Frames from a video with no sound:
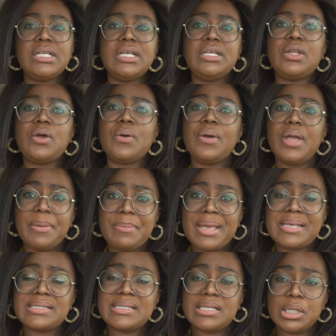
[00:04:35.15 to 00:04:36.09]
You know, it
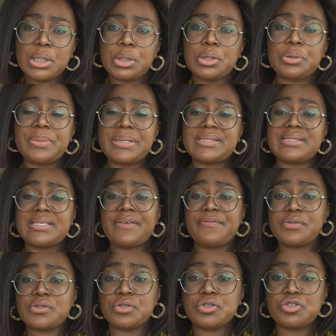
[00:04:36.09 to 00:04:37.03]
makes it a little bit
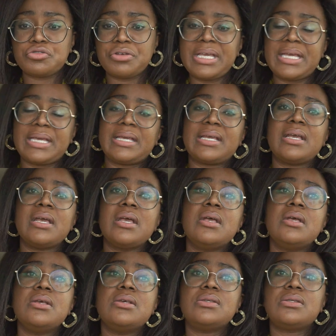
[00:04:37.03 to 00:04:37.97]
safer to drink.
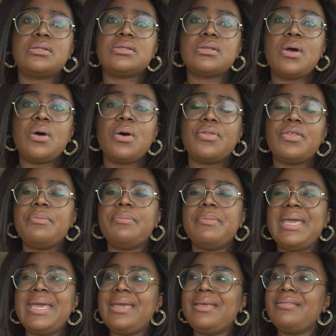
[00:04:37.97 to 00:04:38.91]
So the
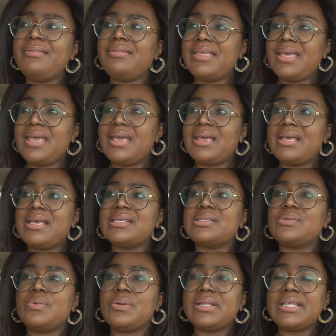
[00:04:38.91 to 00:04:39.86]
main thing
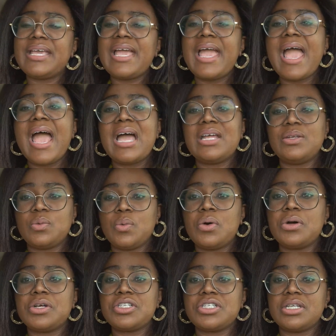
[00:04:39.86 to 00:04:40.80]
is really hand
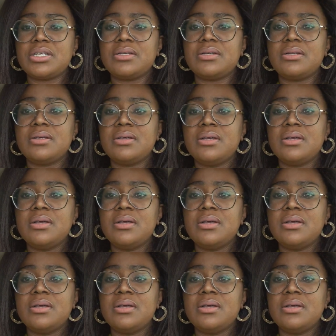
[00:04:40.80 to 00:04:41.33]
washing.